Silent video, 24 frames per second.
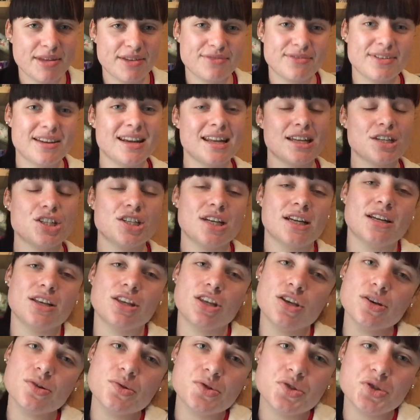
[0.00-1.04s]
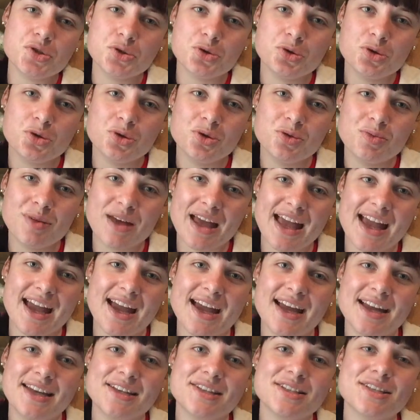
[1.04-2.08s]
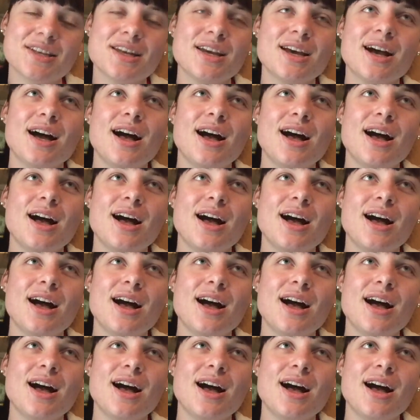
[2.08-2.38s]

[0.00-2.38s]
then found out she had a YouTube, and